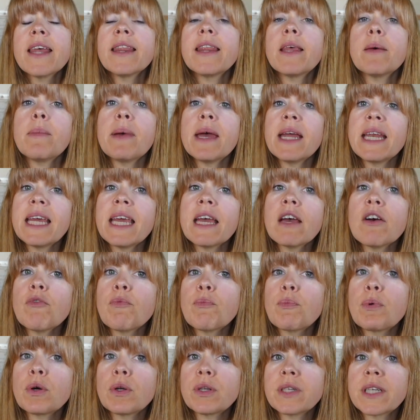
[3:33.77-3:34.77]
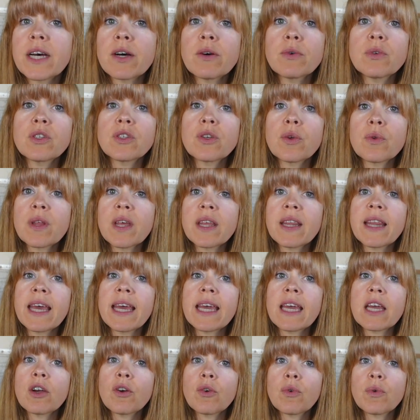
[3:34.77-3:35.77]
that many have pulled out so that
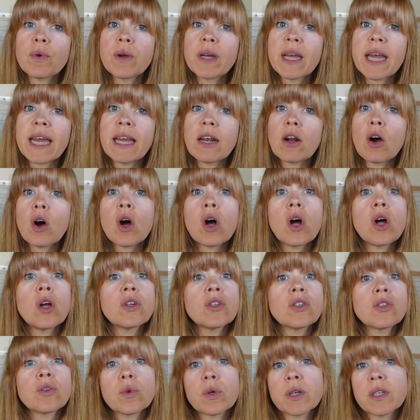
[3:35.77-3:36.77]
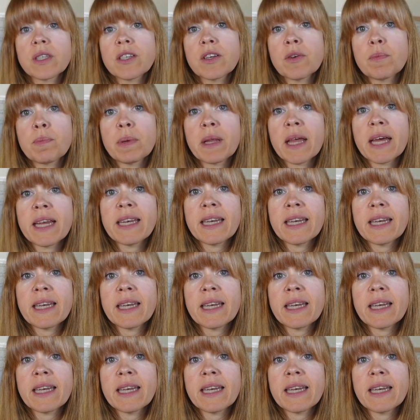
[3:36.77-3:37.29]
they can create all sorts of